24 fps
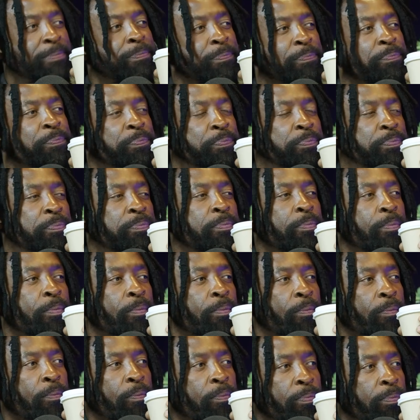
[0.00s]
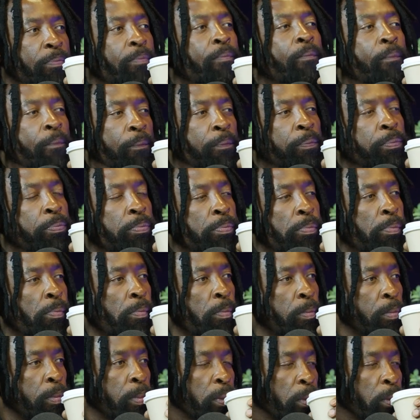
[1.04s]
yeah, you understand? Because he was there at